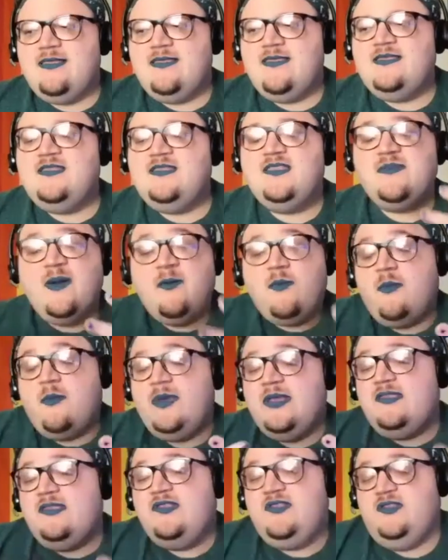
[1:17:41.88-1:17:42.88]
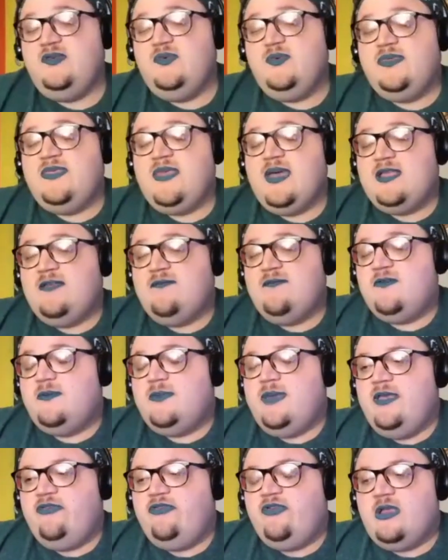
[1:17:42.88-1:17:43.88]
then it's about what we do with that
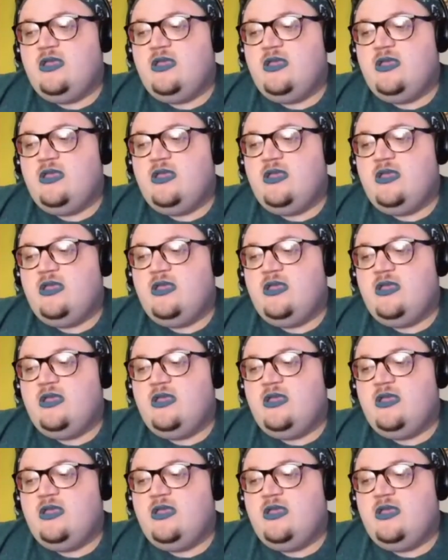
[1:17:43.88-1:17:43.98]
information.